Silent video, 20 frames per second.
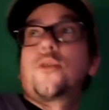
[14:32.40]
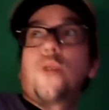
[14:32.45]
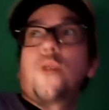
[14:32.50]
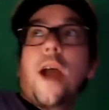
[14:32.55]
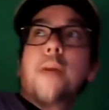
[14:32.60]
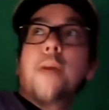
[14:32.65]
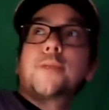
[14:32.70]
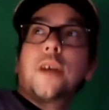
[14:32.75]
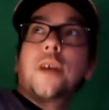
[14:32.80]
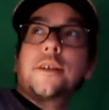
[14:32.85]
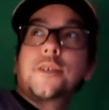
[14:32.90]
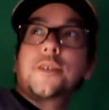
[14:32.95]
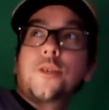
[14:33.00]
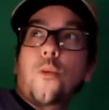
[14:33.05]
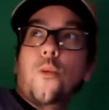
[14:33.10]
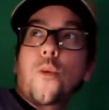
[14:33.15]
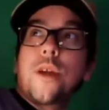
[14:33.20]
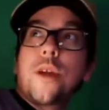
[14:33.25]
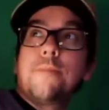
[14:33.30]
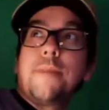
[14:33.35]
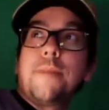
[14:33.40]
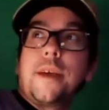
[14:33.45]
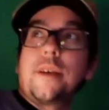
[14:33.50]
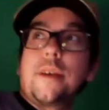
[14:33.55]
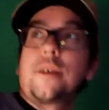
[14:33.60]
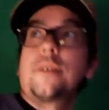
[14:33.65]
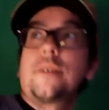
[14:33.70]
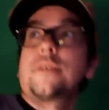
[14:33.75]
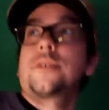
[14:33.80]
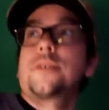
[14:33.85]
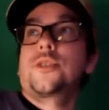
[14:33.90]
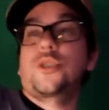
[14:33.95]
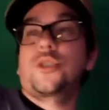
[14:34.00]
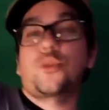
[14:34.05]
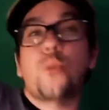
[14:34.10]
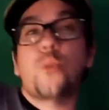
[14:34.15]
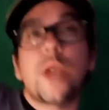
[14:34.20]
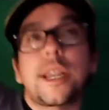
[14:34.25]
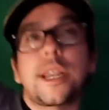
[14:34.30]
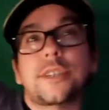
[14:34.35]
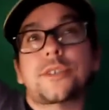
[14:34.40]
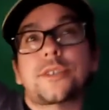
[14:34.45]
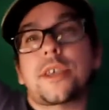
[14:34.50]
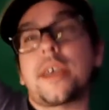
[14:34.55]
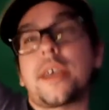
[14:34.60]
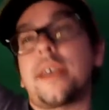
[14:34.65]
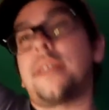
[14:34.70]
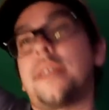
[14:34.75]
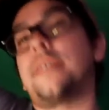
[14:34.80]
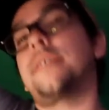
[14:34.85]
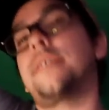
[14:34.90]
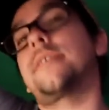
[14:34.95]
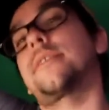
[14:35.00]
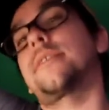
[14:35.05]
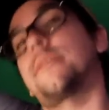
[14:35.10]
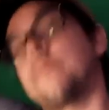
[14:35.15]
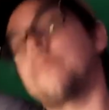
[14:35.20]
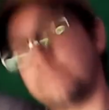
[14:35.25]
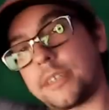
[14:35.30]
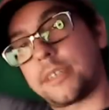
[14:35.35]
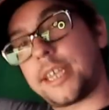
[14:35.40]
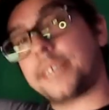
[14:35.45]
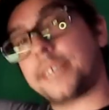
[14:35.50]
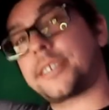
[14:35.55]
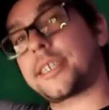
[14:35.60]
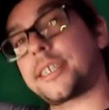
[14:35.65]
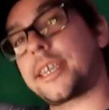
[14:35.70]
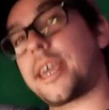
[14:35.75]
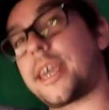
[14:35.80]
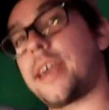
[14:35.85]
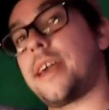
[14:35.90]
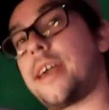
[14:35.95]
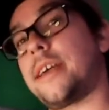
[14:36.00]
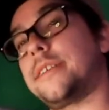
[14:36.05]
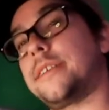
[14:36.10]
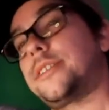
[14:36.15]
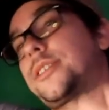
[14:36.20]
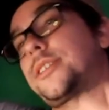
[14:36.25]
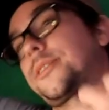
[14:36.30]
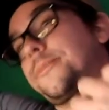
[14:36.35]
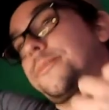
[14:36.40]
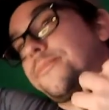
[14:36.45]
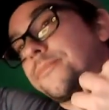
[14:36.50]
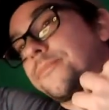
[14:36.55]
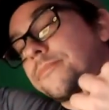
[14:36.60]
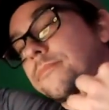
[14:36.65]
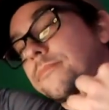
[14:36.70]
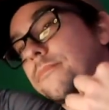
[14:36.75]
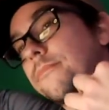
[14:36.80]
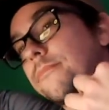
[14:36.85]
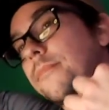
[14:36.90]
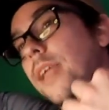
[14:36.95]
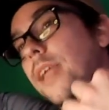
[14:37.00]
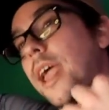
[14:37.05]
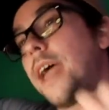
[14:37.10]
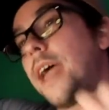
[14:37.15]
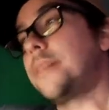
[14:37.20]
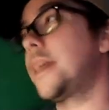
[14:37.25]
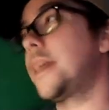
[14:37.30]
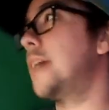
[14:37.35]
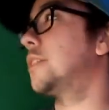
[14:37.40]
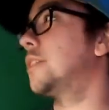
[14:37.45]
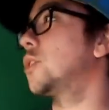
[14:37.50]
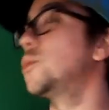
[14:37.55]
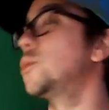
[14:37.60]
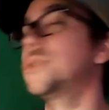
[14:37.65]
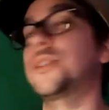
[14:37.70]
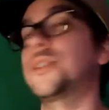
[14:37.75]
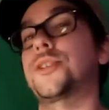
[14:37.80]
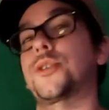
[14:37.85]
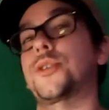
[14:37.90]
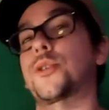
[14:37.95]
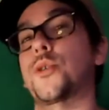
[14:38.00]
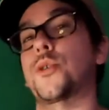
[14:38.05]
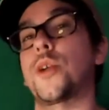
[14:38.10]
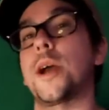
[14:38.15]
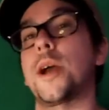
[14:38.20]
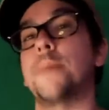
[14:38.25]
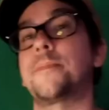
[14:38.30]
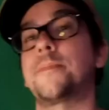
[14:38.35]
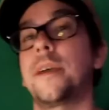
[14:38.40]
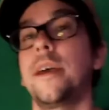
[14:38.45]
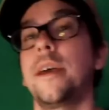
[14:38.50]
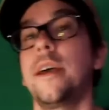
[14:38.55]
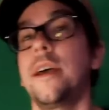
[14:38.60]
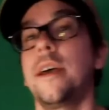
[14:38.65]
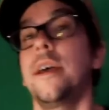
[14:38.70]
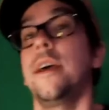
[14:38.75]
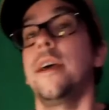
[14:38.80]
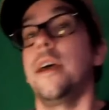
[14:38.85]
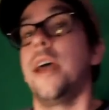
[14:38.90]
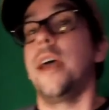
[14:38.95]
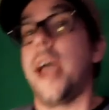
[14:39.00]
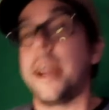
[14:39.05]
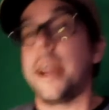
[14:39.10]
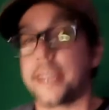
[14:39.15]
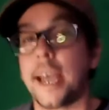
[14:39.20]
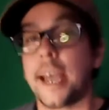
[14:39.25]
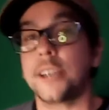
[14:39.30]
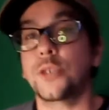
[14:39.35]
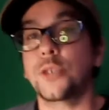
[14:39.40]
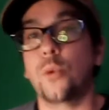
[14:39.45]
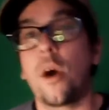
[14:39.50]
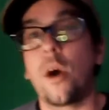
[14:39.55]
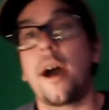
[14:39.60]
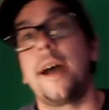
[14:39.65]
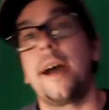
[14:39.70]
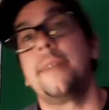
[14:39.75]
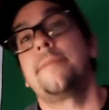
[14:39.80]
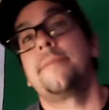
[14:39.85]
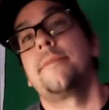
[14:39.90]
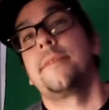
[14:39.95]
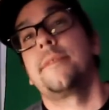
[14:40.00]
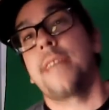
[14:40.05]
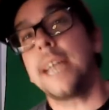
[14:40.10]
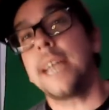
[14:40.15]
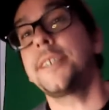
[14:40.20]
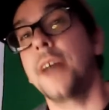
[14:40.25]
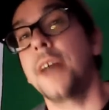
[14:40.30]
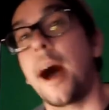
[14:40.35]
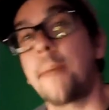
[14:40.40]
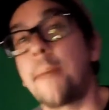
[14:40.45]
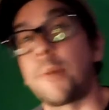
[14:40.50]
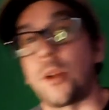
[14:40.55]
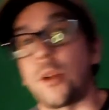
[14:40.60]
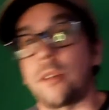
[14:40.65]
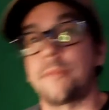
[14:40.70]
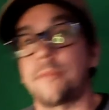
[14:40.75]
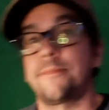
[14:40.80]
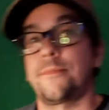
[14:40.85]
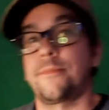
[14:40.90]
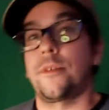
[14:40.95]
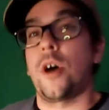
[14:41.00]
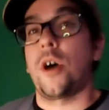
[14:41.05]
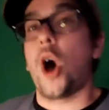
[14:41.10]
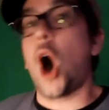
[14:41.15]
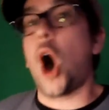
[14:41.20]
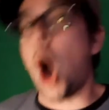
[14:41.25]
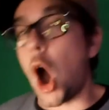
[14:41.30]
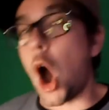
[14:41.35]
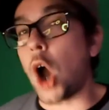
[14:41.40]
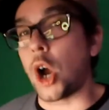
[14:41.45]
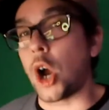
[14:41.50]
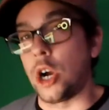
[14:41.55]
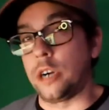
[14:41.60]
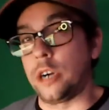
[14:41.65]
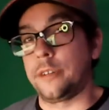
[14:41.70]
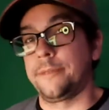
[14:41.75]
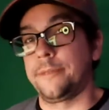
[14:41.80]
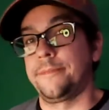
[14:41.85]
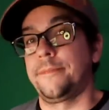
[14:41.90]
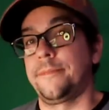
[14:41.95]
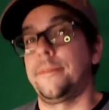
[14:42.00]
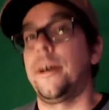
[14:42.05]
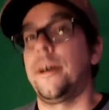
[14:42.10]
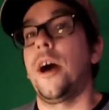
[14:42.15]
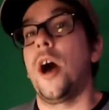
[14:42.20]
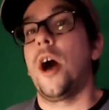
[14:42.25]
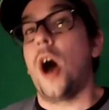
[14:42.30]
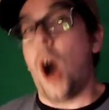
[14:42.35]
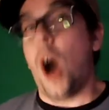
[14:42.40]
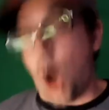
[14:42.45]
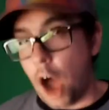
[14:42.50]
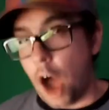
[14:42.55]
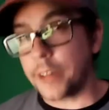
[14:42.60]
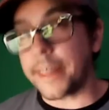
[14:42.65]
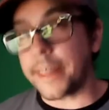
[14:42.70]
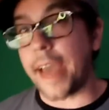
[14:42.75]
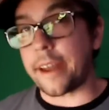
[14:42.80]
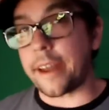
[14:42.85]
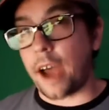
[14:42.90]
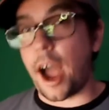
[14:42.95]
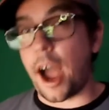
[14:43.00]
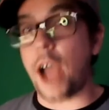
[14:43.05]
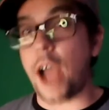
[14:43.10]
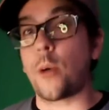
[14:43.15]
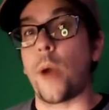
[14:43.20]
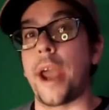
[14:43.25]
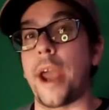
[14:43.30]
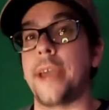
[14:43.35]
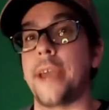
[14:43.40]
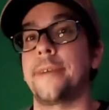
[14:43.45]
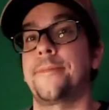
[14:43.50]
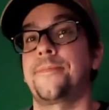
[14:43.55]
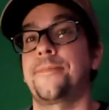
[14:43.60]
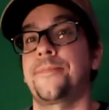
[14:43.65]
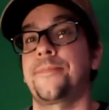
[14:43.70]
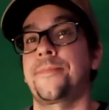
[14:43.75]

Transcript: Grabs onto the windmill, swings in, gets the kids, and then loses her grip. And guess what? They tumble hard on that highway.